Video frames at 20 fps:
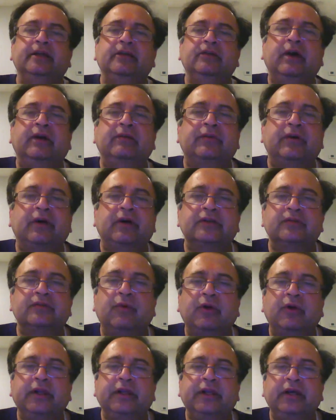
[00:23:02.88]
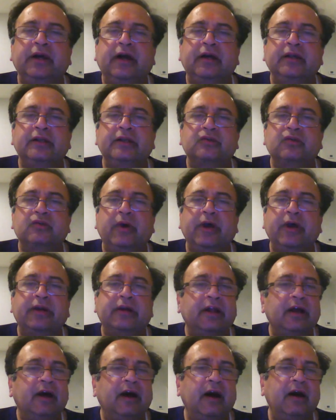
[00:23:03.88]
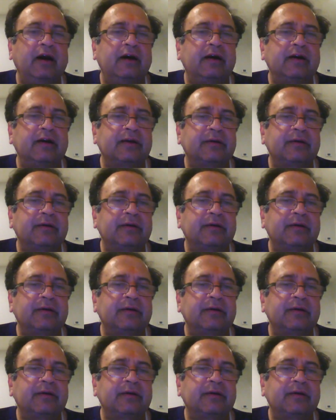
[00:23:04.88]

you have correspondingly I square R.